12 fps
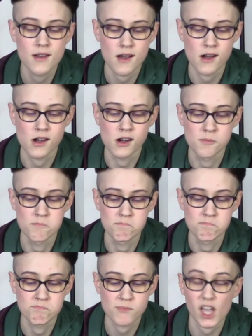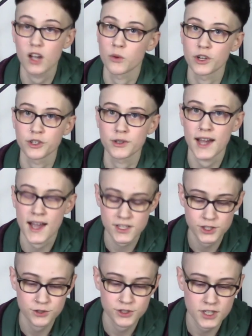I want you to ask
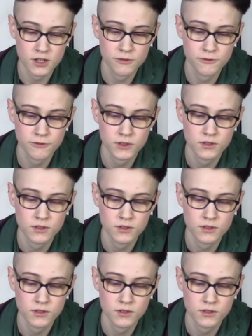yourself,